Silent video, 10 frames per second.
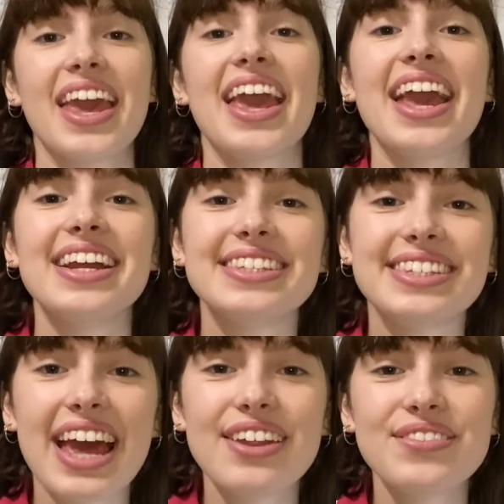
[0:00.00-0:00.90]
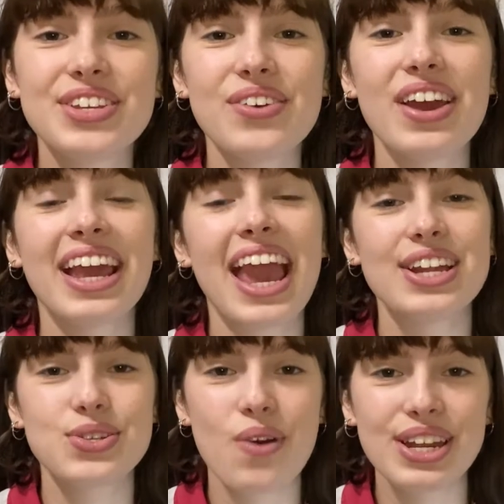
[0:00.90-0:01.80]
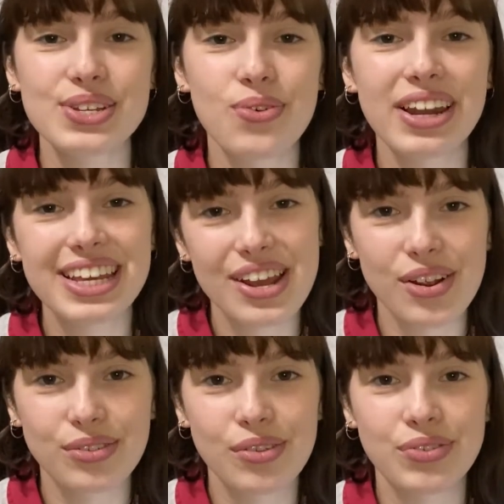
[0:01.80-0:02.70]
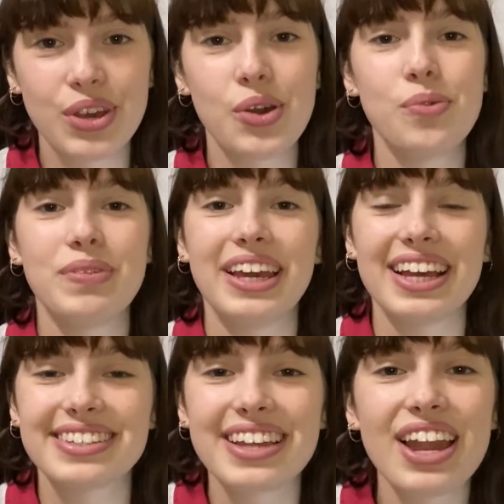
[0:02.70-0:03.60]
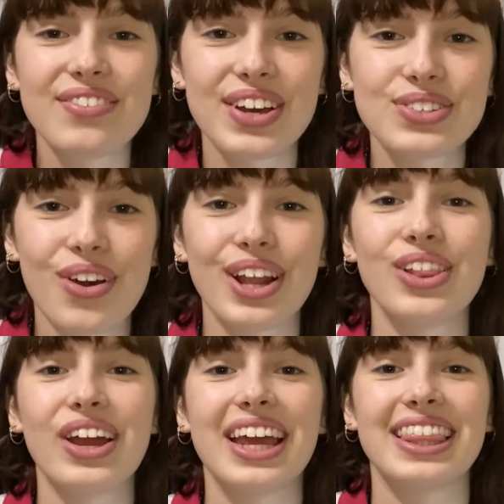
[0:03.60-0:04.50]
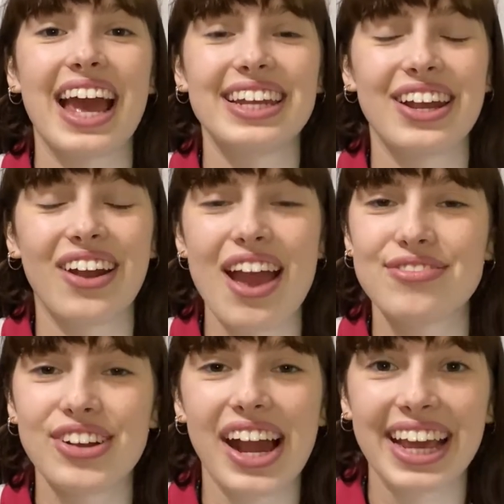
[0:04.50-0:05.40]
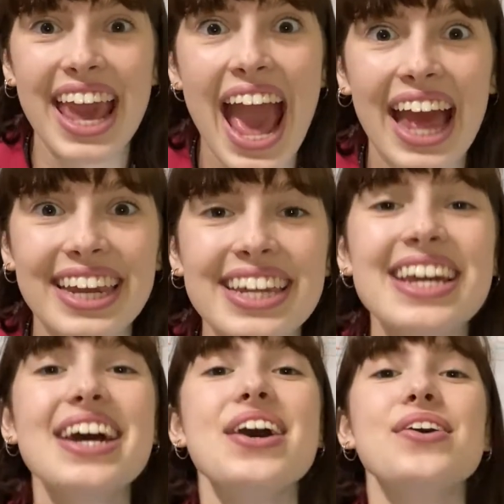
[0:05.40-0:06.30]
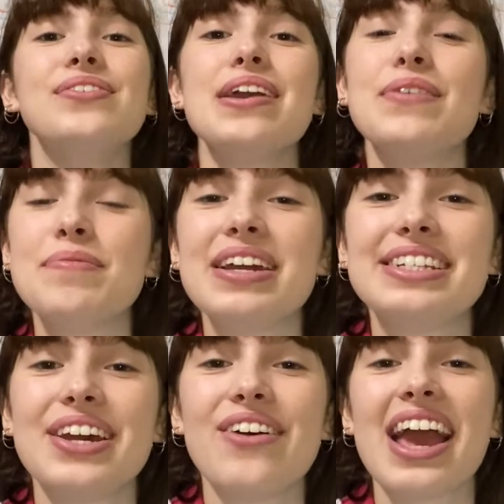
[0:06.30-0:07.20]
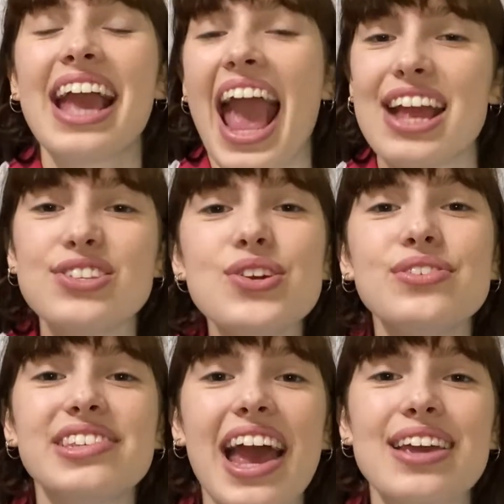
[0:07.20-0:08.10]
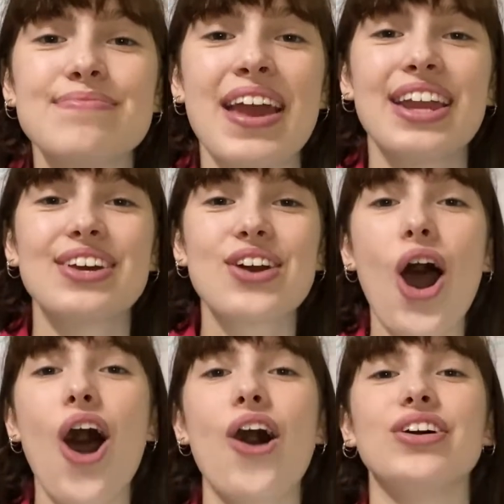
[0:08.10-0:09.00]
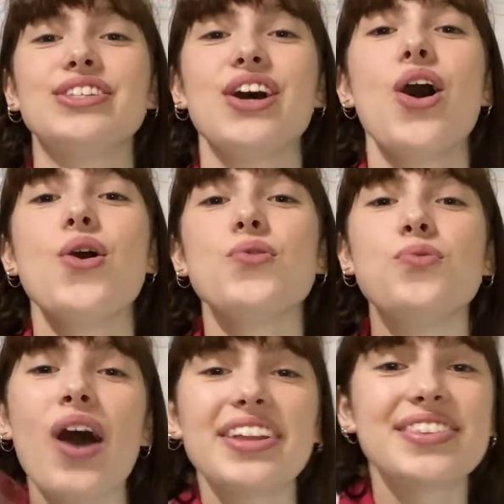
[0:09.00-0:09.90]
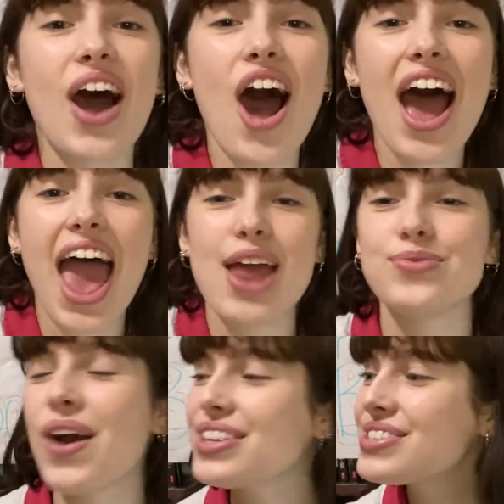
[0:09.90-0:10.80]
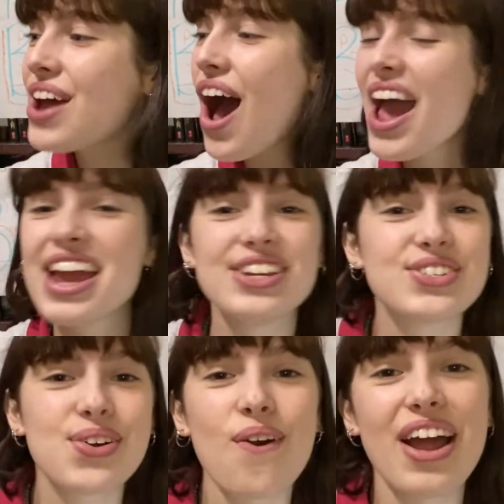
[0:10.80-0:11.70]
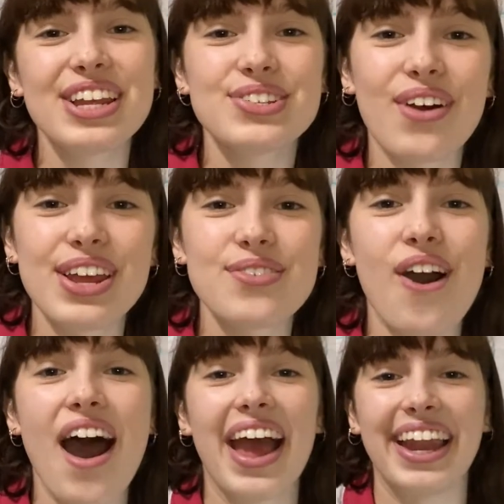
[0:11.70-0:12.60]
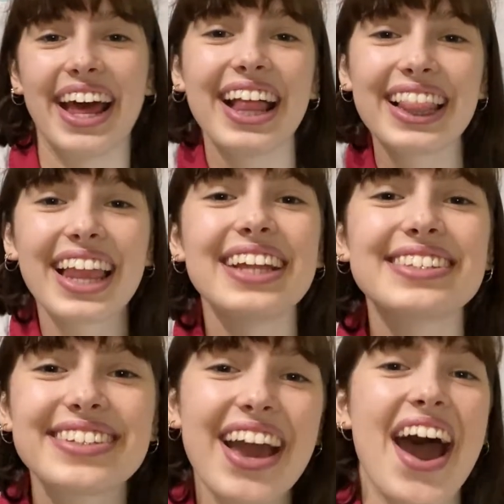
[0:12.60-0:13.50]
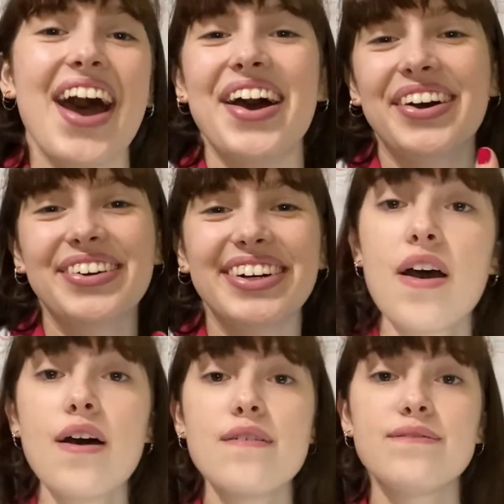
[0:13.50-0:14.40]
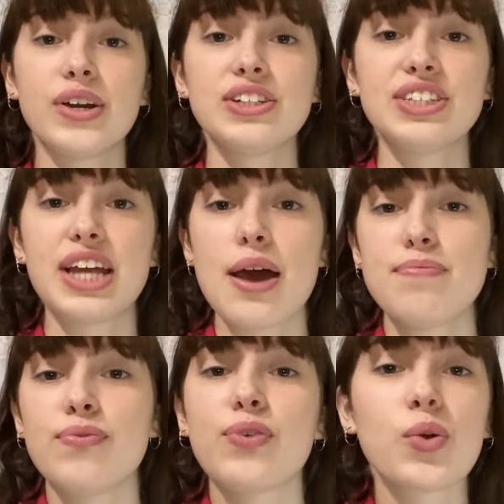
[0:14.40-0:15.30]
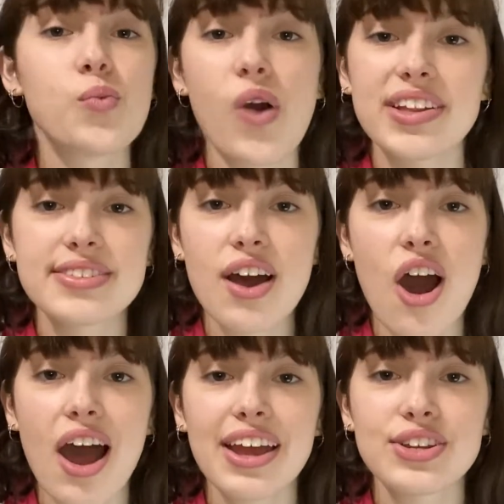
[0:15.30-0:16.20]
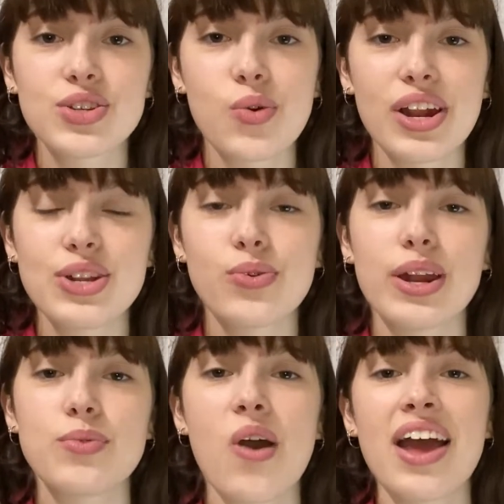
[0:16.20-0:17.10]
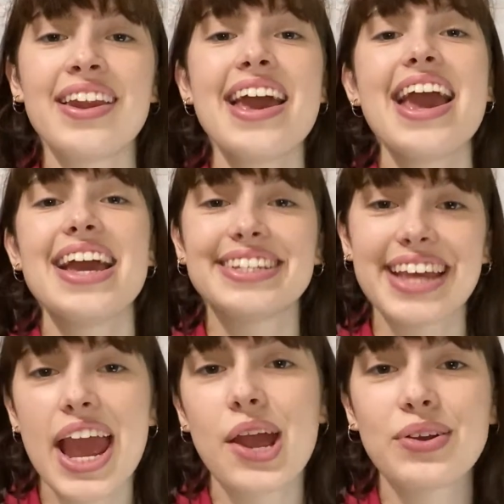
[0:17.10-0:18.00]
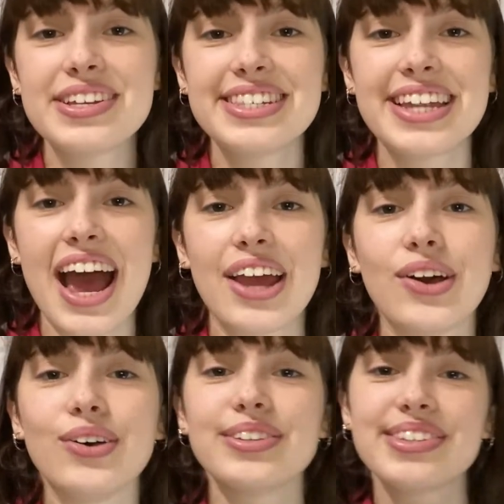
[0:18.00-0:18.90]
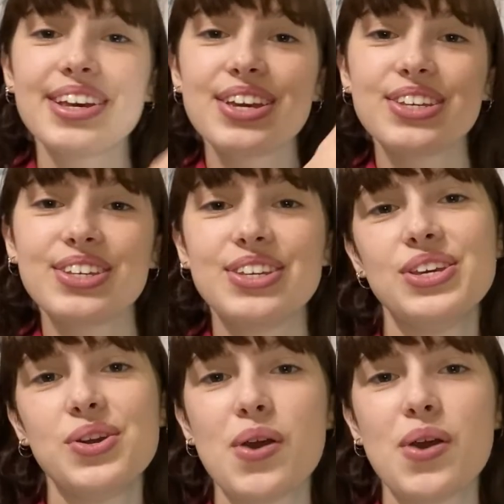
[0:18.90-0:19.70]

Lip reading: Instead of doing a 2020 year in review, because none of us want to look at that year ever again, we will be doing a new segment called What's Hot and What's Not in 2021. Let's go. First up for What's Hot in 2021 is Harry Styles. Cue